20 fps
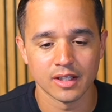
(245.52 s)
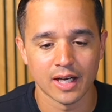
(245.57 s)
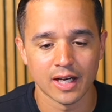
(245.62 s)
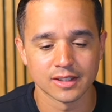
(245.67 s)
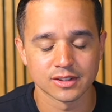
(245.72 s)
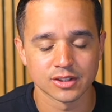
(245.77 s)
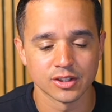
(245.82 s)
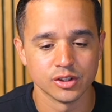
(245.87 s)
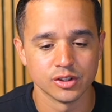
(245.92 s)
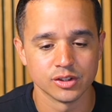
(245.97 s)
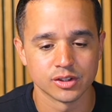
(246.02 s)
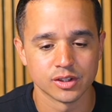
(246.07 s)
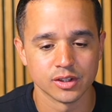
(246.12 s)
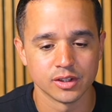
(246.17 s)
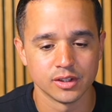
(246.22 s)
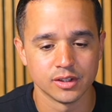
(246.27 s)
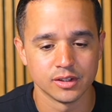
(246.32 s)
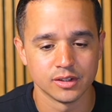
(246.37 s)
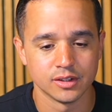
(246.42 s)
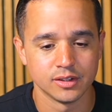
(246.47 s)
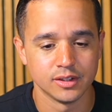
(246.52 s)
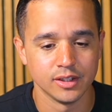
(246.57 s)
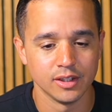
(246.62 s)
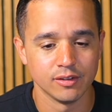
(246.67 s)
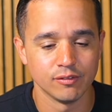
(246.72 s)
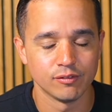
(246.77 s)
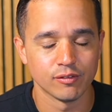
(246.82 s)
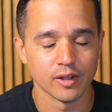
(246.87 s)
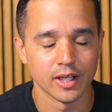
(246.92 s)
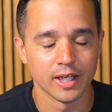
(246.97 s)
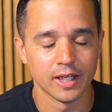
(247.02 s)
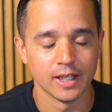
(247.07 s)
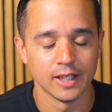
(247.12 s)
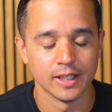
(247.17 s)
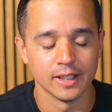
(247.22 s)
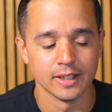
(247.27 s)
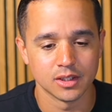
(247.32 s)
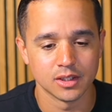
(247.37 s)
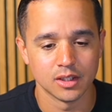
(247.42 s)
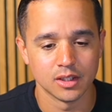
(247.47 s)
ask us to give
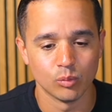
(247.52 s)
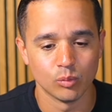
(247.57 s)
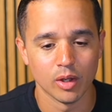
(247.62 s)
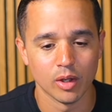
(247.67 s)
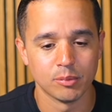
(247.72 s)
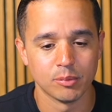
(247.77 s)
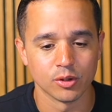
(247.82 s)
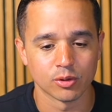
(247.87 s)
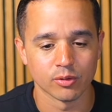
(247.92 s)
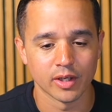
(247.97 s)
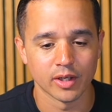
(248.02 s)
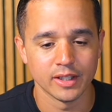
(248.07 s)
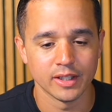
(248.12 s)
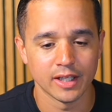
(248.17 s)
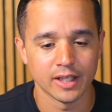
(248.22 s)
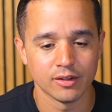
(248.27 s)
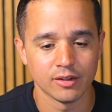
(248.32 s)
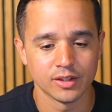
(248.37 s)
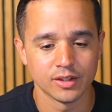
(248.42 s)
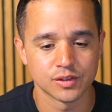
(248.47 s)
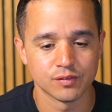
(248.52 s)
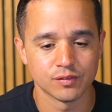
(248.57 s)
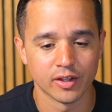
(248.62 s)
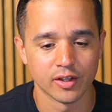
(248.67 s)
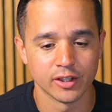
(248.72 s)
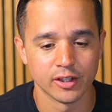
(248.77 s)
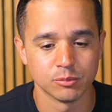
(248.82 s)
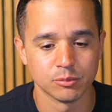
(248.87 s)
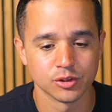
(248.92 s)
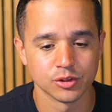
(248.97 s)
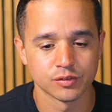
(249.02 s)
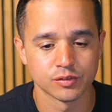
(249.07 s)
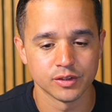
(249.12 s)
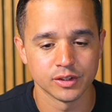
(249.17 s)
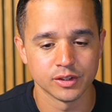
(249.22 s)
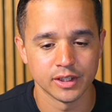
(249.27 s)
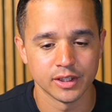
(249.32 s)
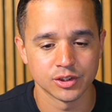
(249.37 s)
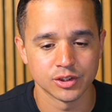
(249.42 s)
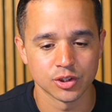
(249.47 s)
a webhook. Right now, this variable is
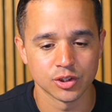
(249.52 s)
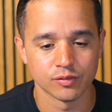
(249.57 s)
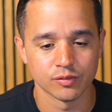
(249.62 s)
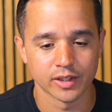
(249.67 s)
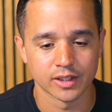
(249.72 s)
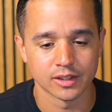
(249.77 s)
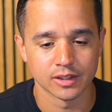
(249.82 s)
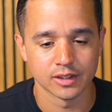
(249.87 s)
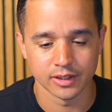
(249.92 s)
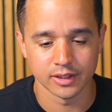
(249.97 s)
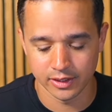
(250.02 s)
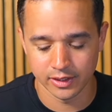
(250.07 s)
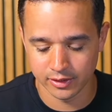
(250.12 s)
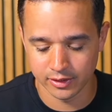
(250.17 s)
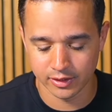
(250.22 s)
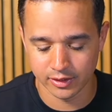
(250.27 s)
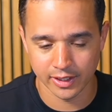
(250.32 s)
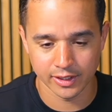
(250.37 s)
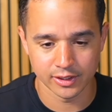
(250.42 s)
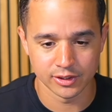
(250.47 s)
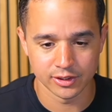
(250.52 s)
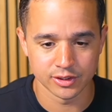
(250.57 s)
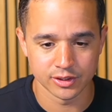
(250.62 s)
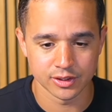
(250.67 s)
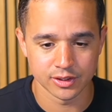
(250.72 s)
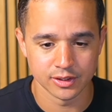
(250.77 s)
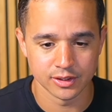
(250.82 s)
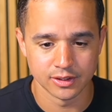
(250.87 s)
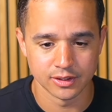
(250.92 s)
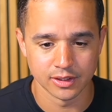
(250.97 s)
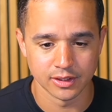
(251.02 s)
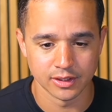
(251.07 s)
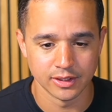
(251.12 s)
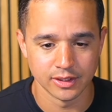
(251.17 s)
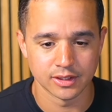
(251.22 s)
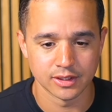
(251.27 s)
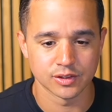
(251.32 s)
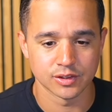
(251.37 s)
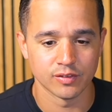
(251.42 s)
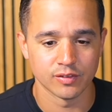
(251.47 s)
filled in. So if I click here, I can just
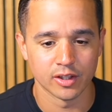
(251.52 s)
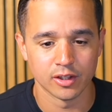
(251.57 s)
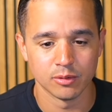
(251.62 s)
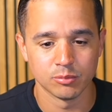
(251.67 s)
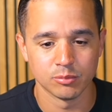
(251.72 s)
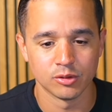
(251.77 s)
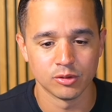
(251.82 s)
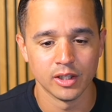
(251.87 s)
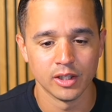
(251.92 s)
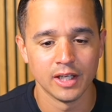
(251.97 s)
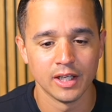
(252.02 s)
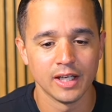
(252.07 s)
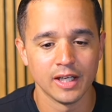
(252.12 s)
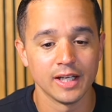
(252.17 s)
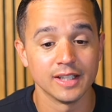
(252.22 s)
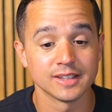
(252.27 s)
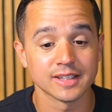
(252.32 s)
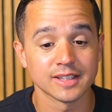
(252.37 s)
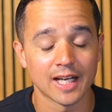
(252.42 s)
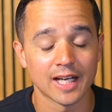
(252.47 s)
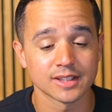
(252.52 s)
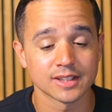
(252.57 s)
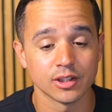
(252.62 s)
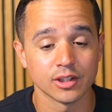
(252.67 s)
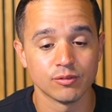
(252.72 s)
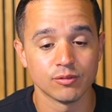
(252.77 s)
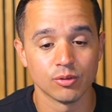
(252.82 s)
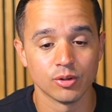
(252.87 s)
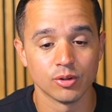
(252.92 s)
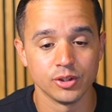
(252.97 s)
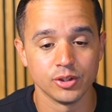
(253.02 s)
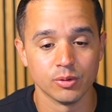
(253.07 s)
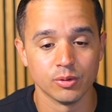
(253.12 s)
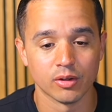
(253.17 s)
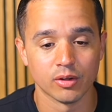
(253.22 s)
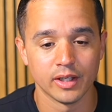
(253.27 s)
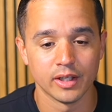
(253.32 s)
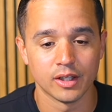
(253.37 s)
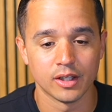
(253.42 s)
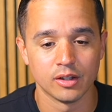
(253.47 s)
delete this variable, and it's asking for a
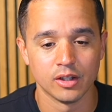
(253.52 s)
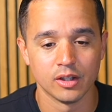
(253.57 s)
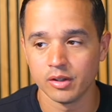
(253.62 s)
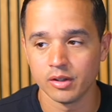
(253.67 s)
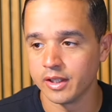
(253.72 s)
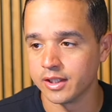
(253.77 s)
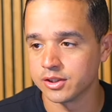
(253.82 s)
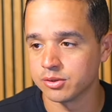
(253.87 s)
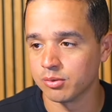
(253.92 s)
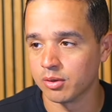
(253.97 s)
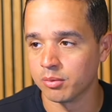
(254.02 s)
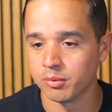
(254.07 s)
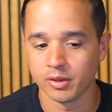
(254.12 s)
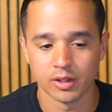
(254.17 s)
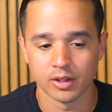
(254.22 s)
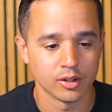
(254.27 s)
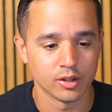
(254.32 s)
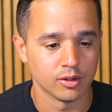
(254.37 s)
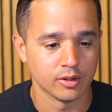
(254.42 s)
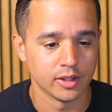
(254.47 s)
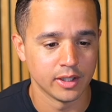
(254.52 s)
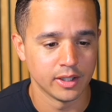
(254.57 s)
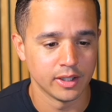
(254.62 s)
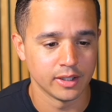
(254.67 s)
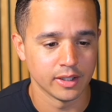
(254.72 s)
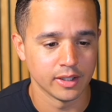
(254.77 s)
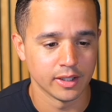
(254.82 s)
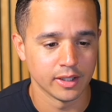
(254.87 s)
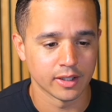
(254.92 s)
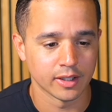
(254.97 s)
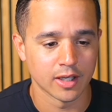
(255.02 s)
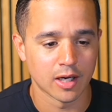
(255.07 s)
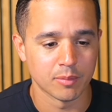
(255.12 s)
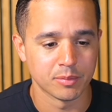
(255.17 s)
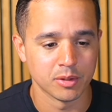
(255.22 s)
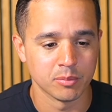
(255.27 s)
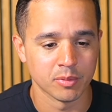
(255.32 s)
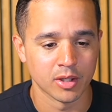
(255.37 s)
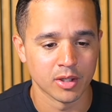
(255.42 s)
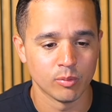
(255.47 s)
URL. That's where I'm going to go ahead and
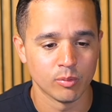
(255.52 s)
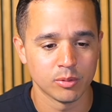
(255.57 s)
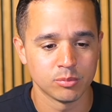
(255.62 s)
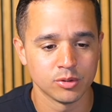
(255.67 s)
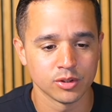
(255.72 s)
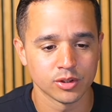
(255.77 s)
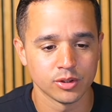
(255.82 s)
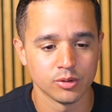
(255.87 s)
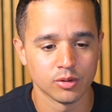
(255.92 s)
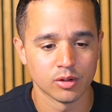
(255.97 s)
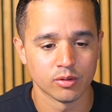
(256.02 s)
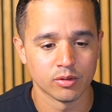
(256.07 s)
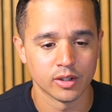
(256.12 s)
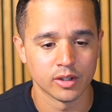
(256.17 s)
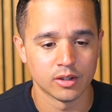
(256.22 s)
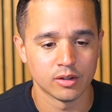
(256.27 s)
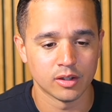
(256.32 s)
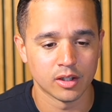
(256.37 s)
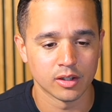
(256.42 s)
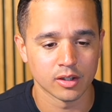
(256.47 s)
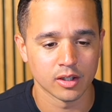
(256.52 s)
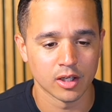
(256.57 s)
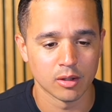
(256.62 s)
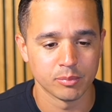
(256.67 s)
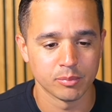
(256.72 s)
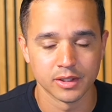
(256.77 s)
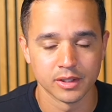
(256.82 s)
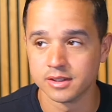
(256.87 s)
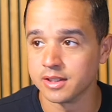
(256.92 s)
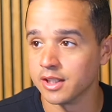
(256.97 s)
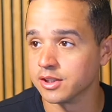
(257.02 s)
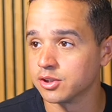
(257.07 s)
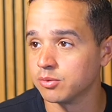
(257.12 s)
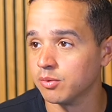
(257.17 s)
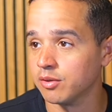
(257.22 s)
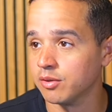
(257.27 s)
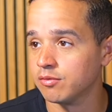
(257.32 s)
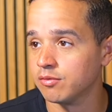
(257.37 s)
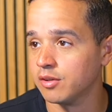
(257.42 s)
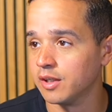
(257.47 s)
copy my webhook URL. I'll copy the
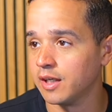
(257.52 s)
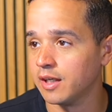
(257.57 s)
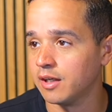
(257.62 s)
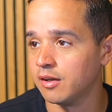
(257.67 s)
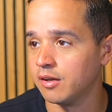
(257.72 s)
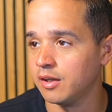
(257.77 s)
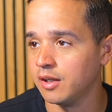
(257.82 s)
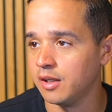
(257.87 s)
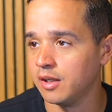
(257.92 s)
test one for now,